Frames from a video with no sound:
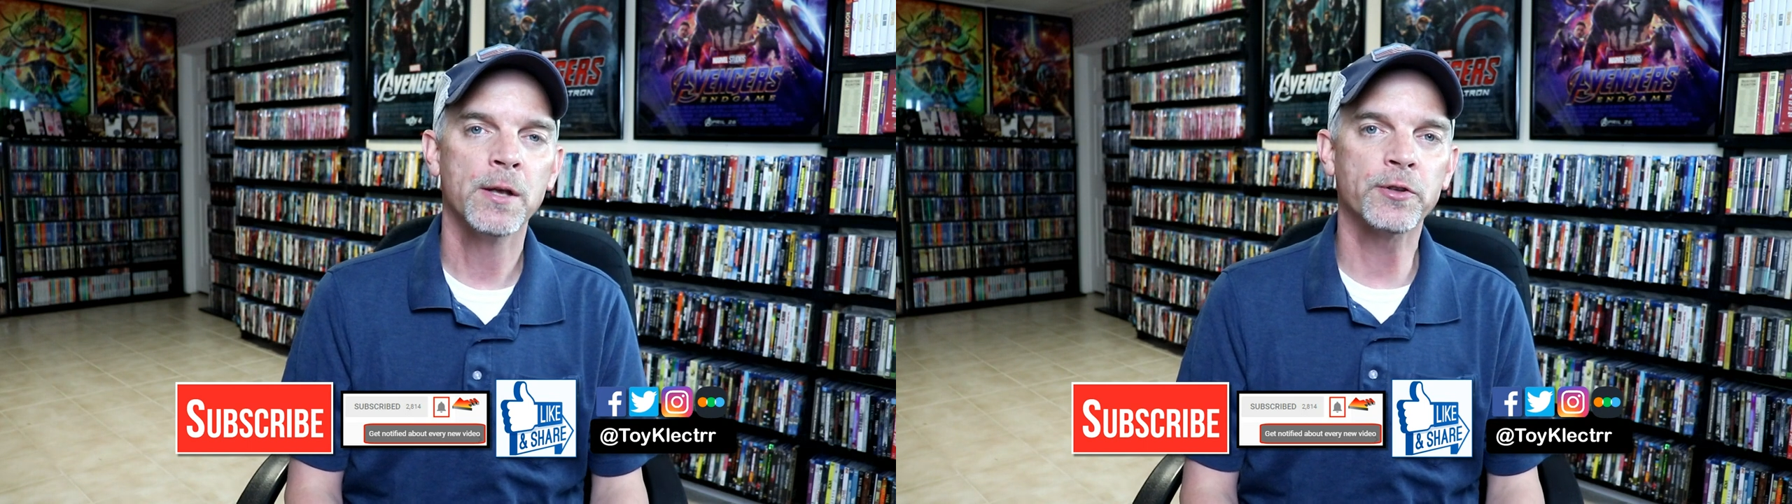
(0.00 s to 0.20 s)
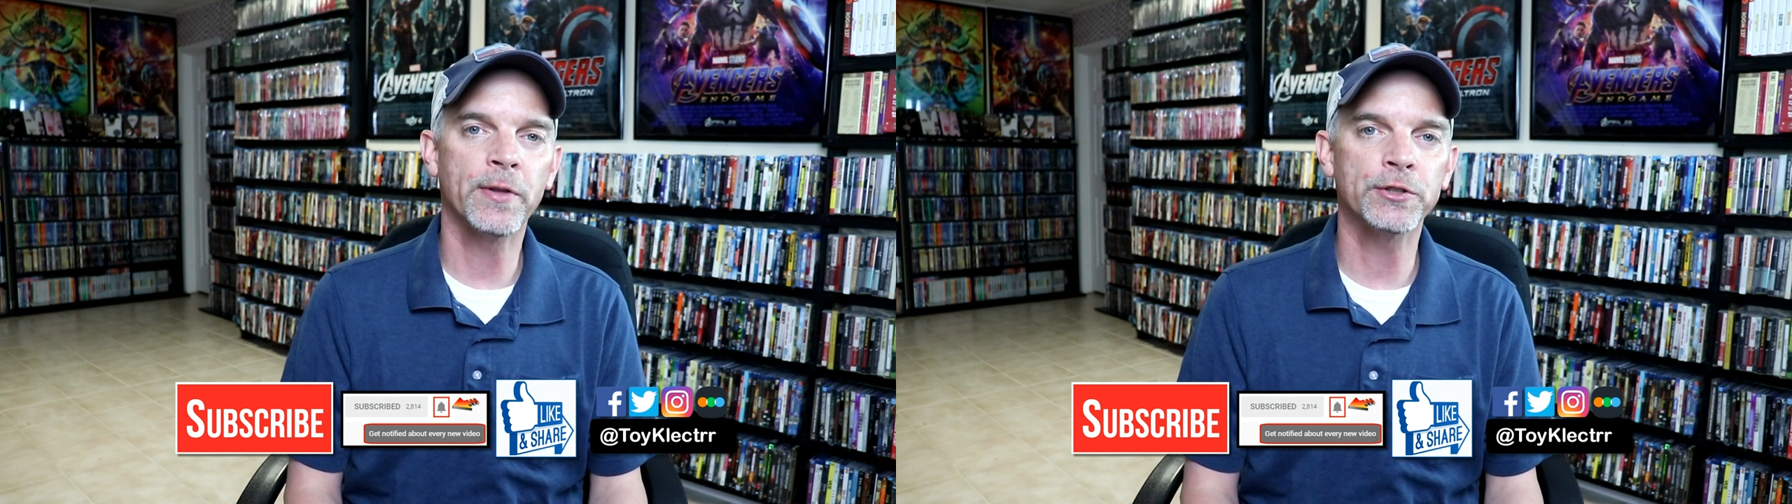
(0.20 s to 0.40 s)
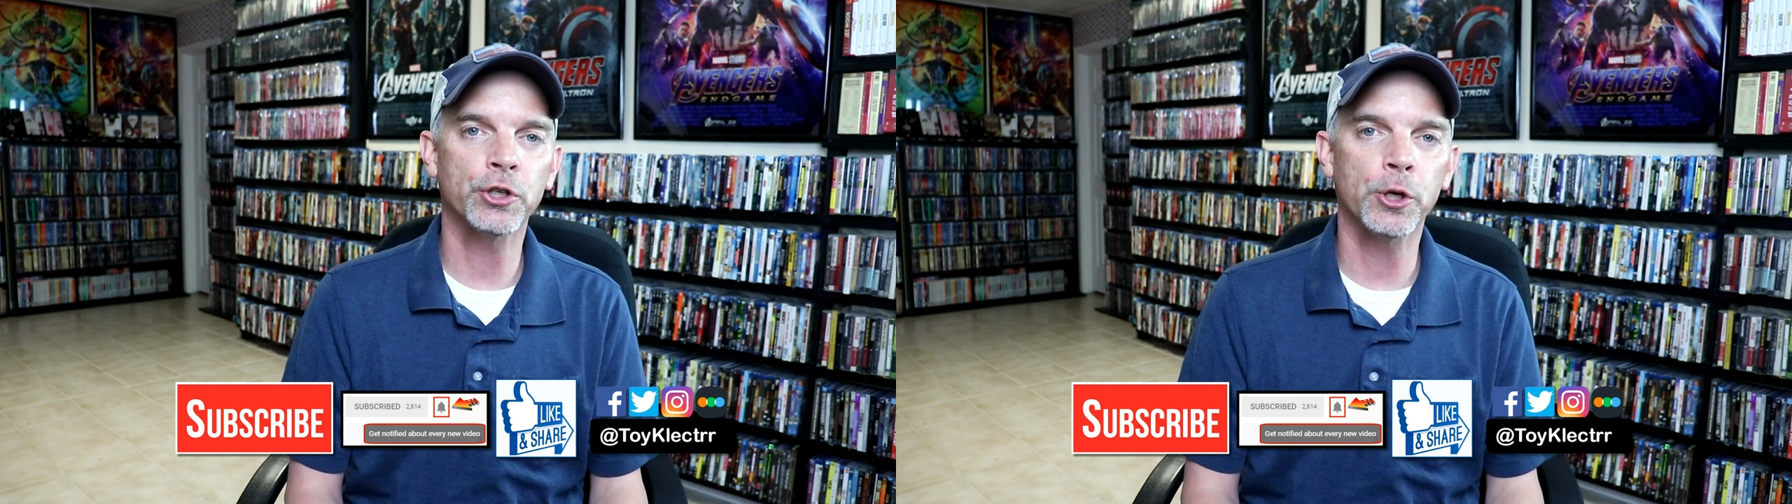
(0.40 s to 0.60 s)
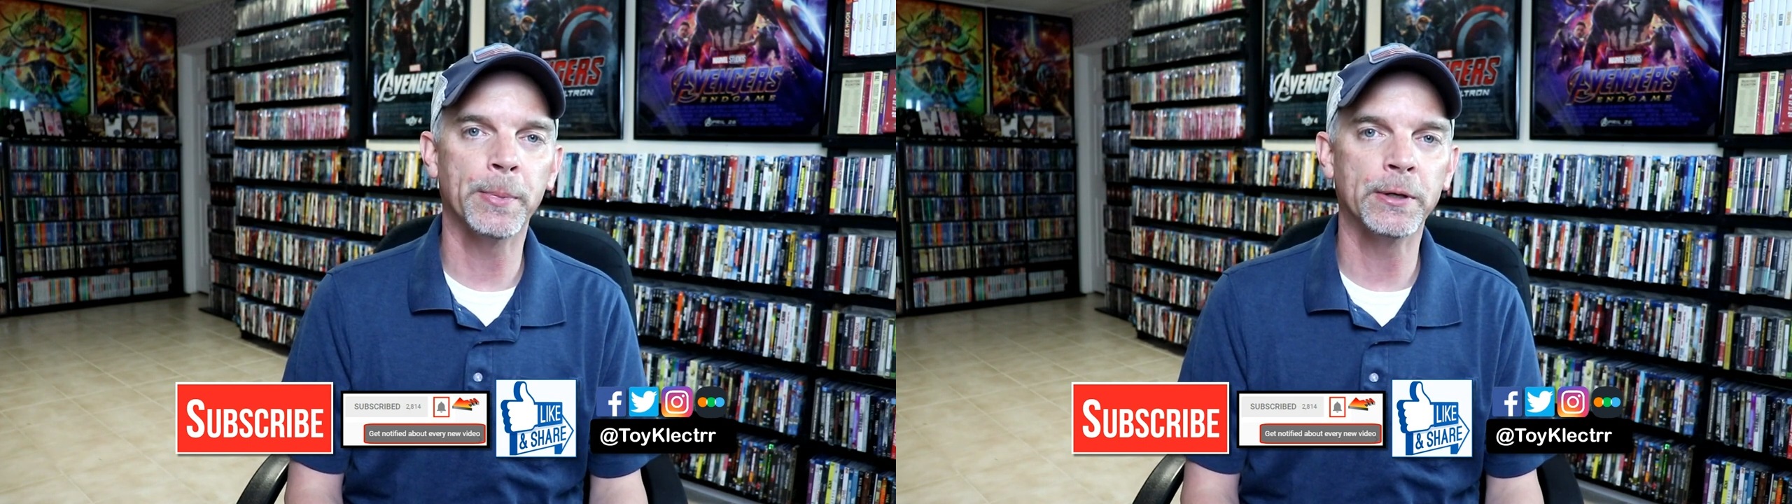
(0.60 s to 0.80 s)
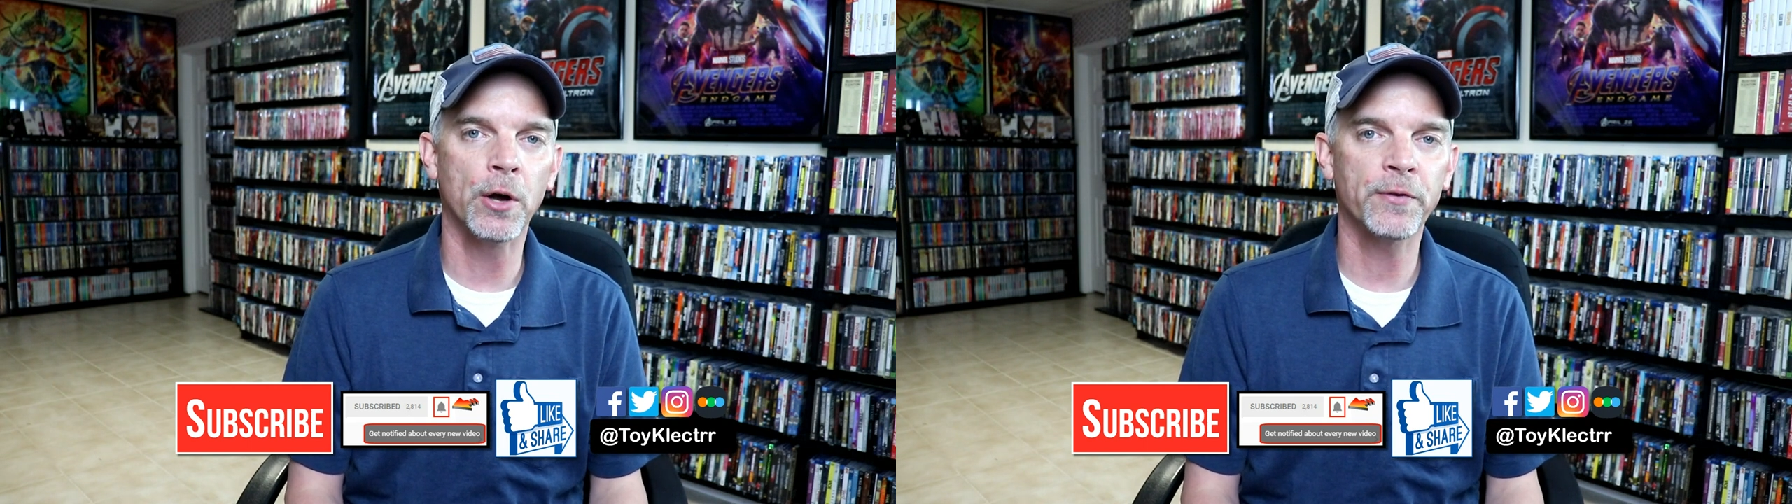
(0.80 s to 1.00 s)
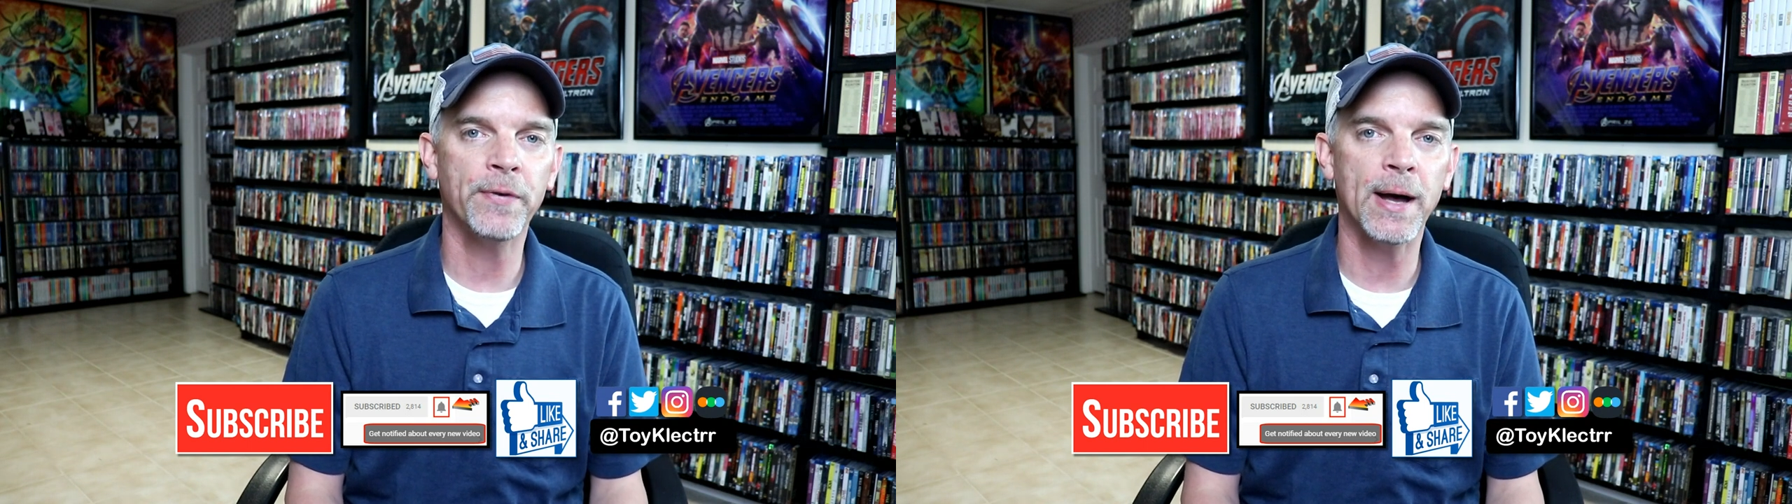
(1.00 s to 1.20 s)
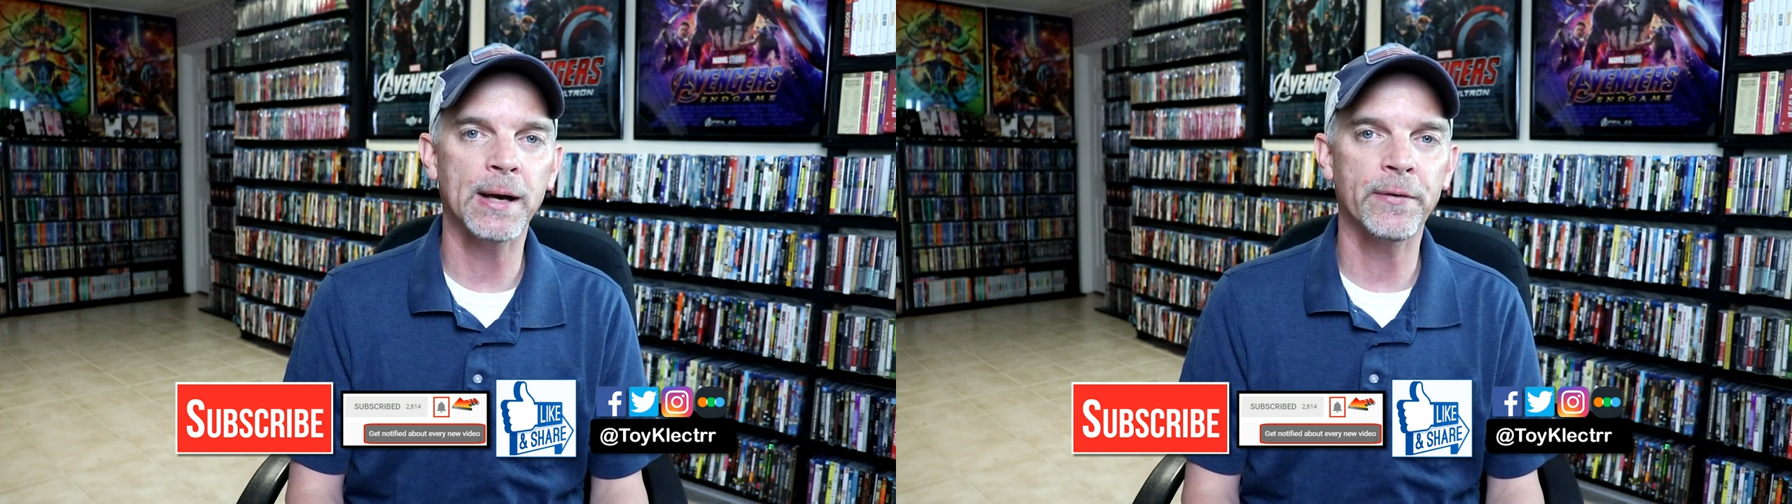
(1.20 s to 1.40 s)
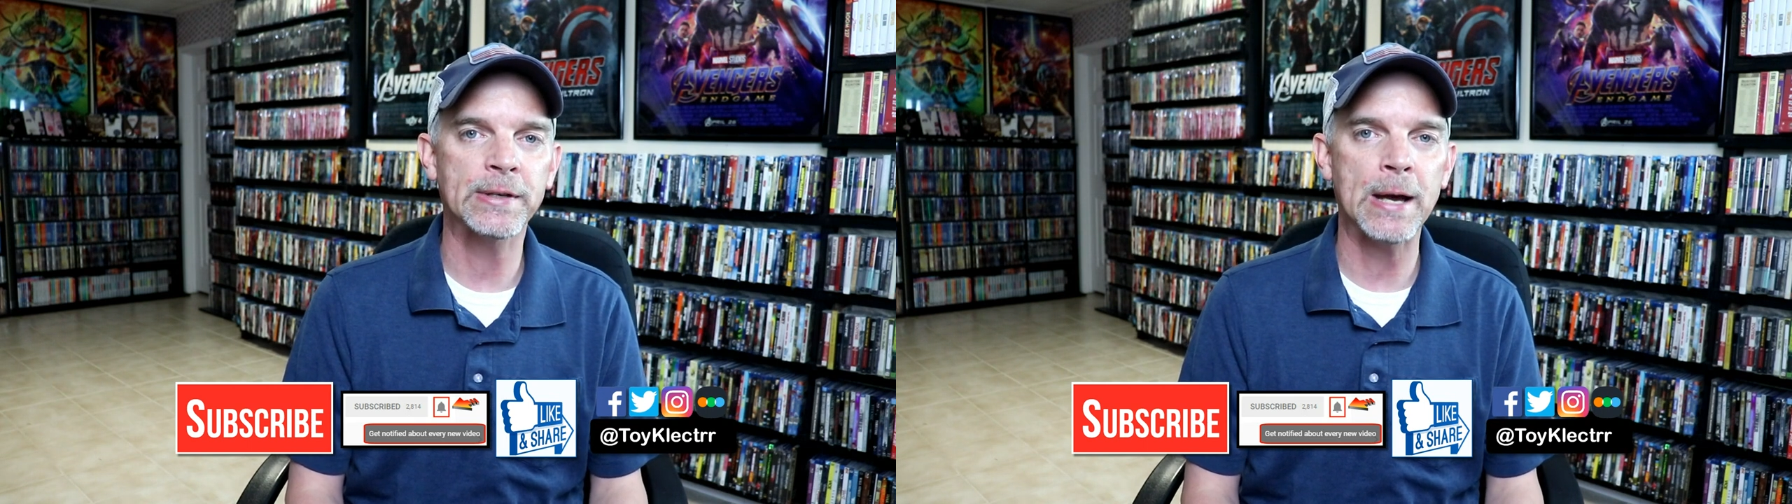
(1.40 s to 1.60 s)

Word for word: so that you can be notified every